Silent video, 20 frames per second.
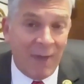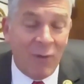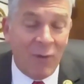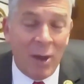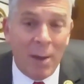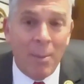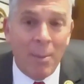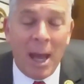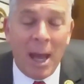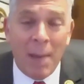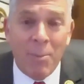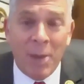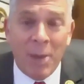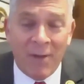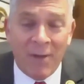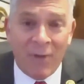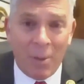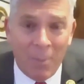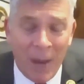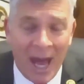gave him a
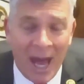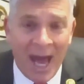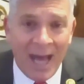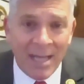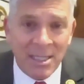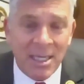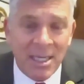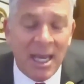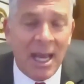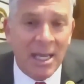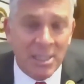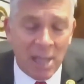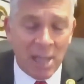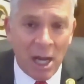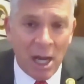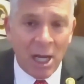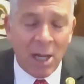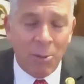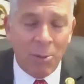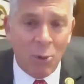bit of a pass. He has
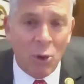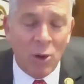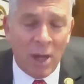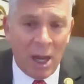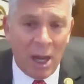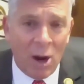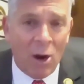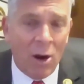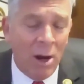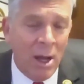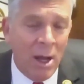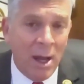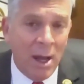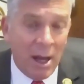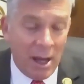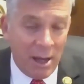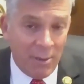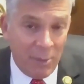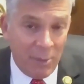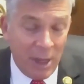a honeymoon here.
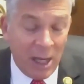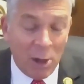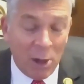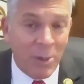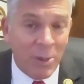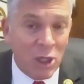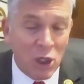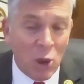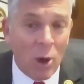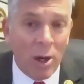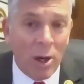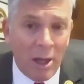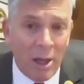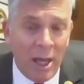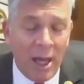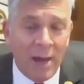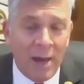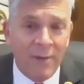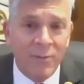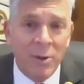It'll be
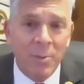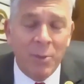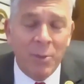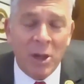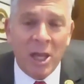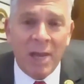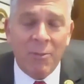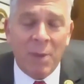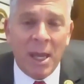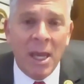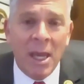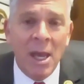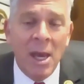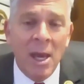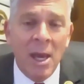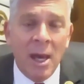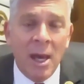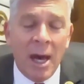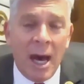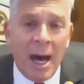short-lived, believe me.
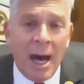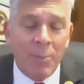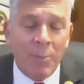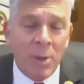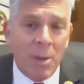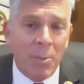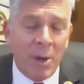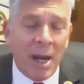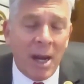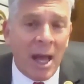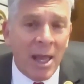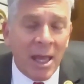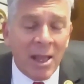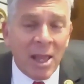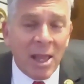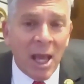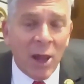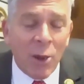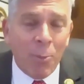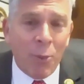But I
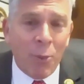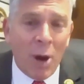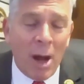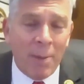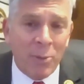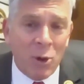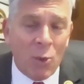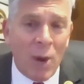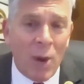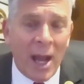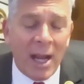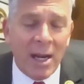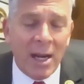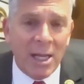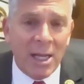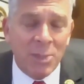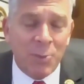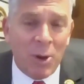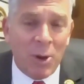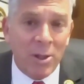think the other problem to
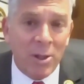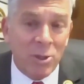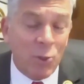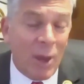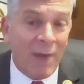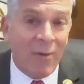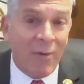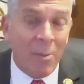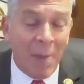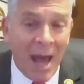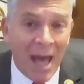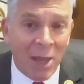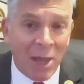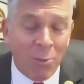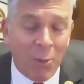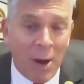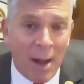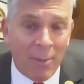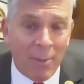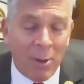recognize, Paul, is we have a
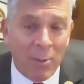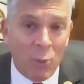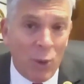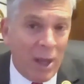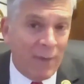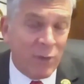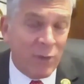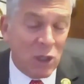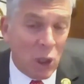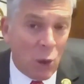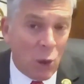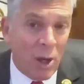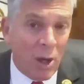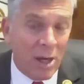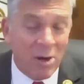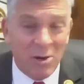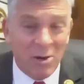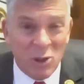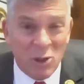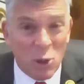math problem. We have
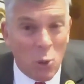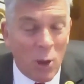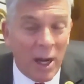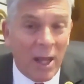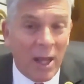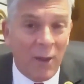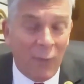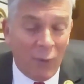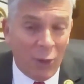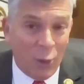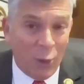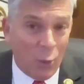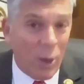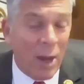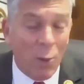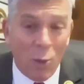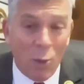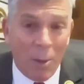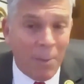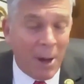
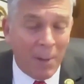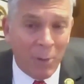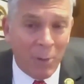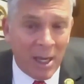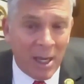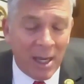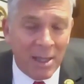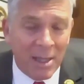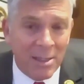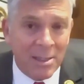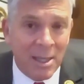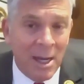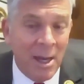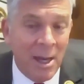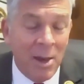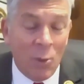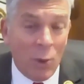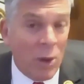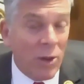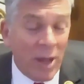223 Republicans.
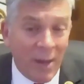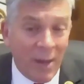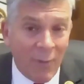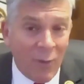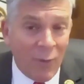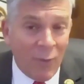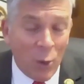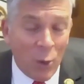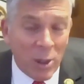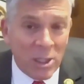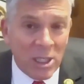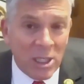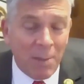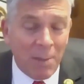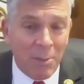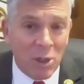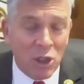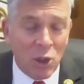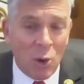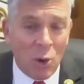We only have a
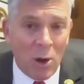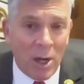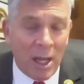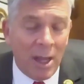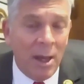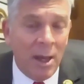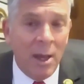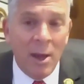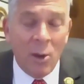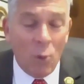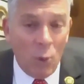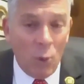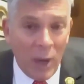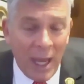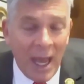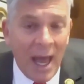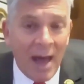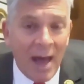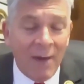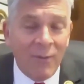4-seat majority.
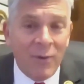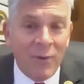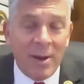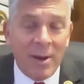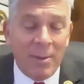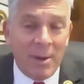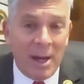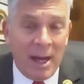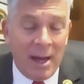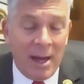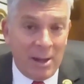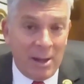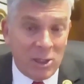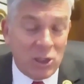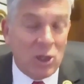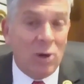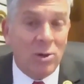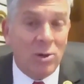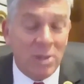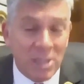We have a
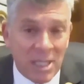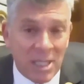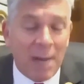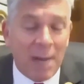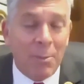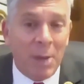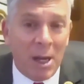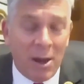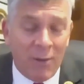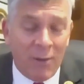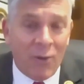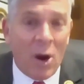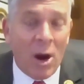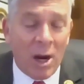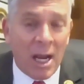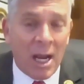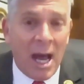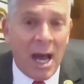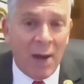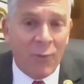certain segment of
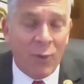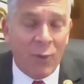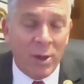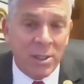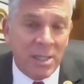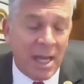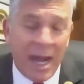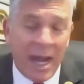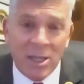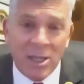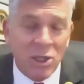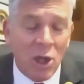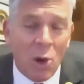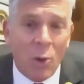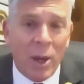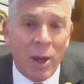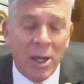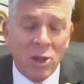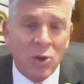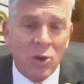our conference that has
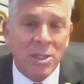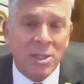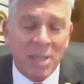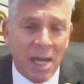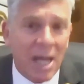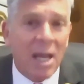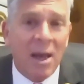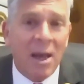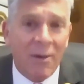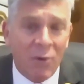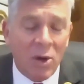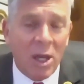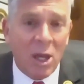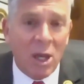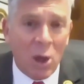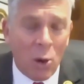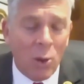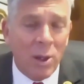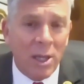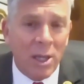no interest in a
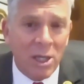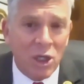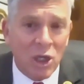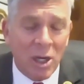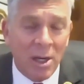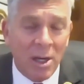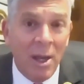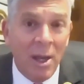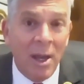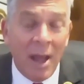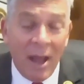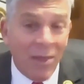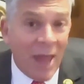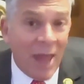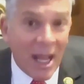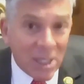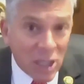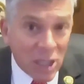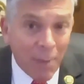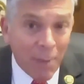governing coalition.
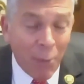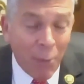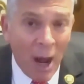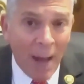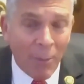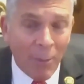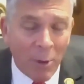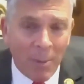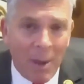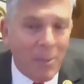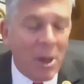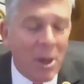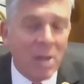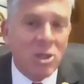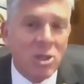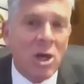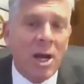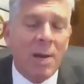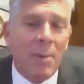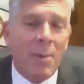And that's a problem. I'm
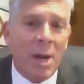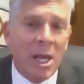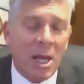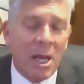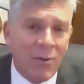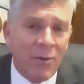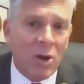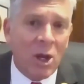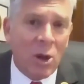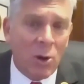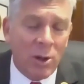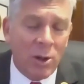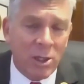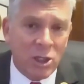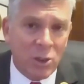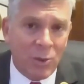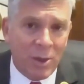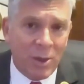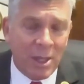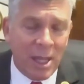not talking about a governing
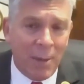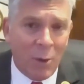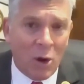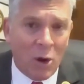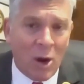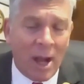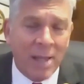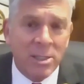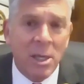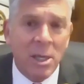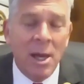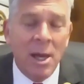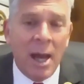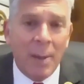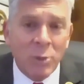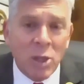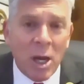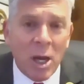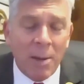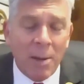coalition with Democrats.
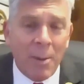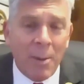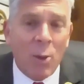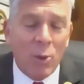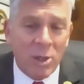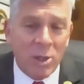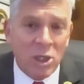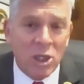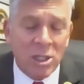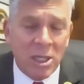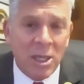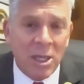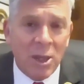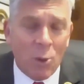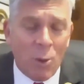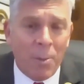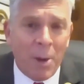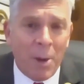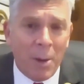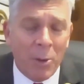I'm talking about with just in
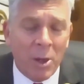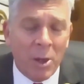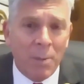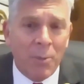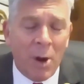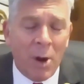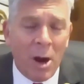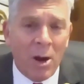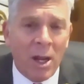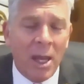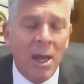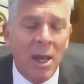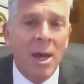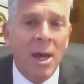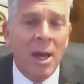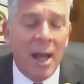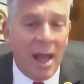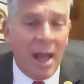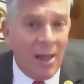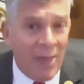the Republican Party.
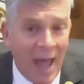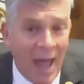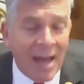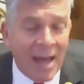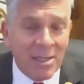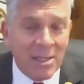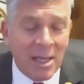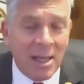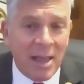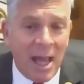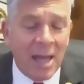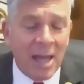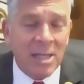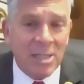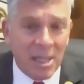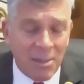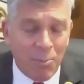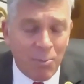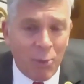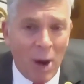And that
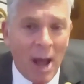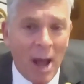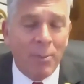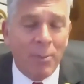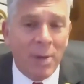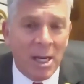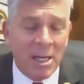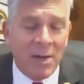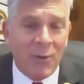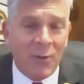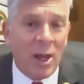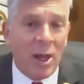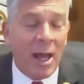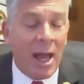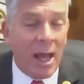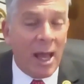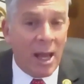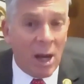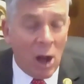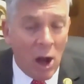is a problem and a
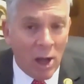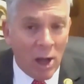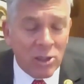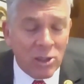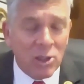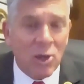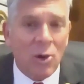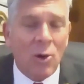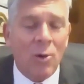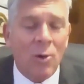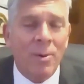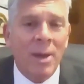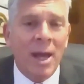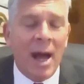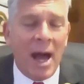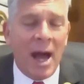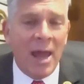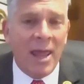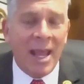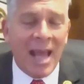difficulty. It also,
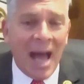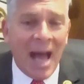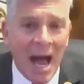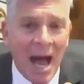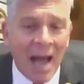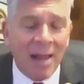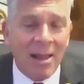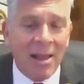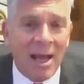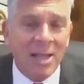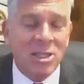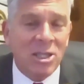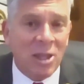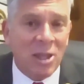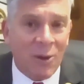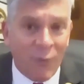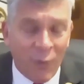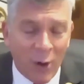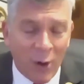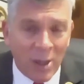I think, highlights
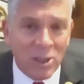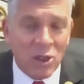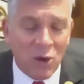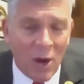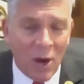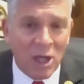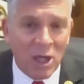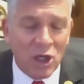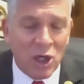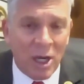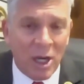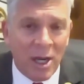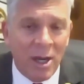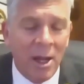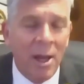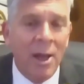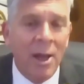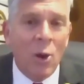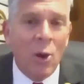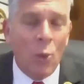the
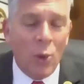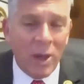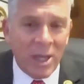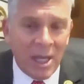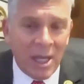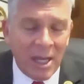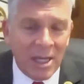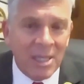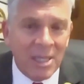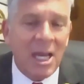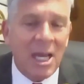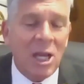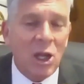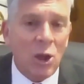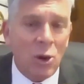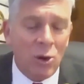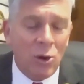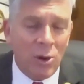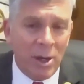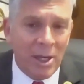frustration with
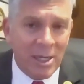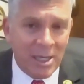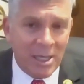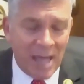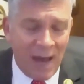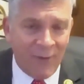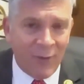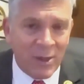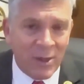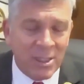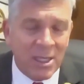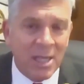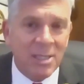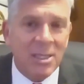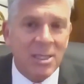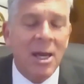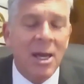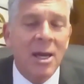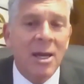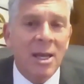continued
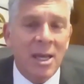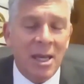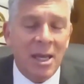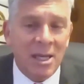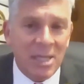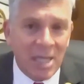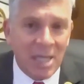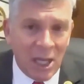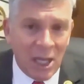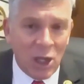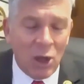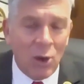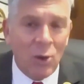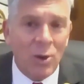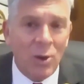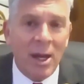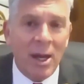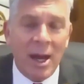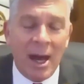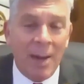deficits,
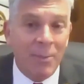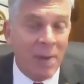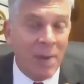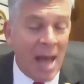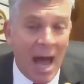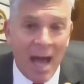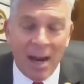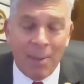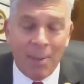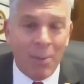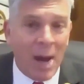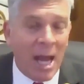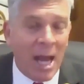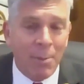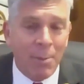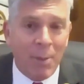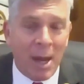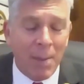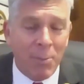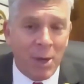continued not
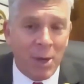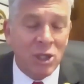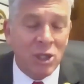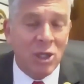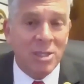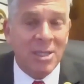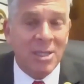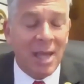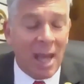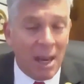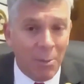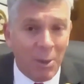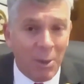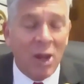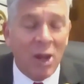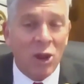abiding by budgets, and